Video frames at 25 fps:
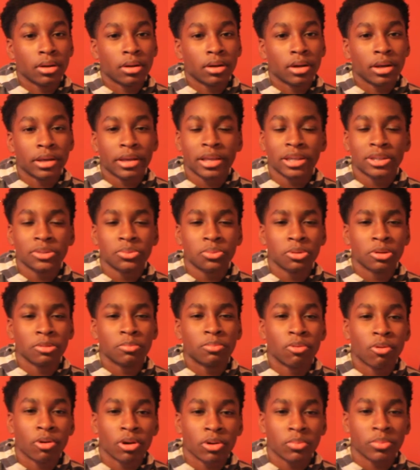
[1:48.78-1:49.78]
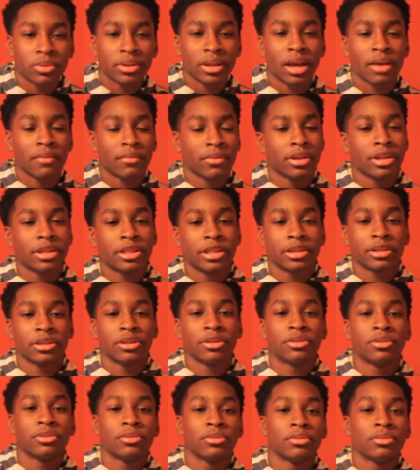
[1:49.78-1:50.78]
I guess we were bored. We didn't have anything
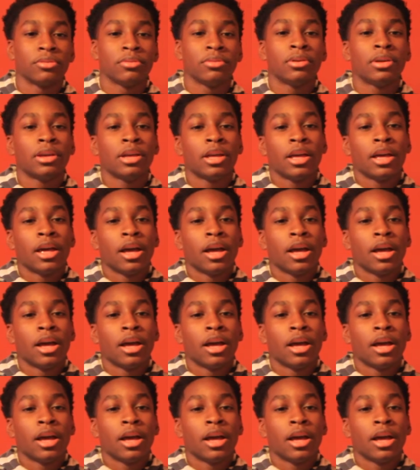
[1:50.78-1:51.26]
to do,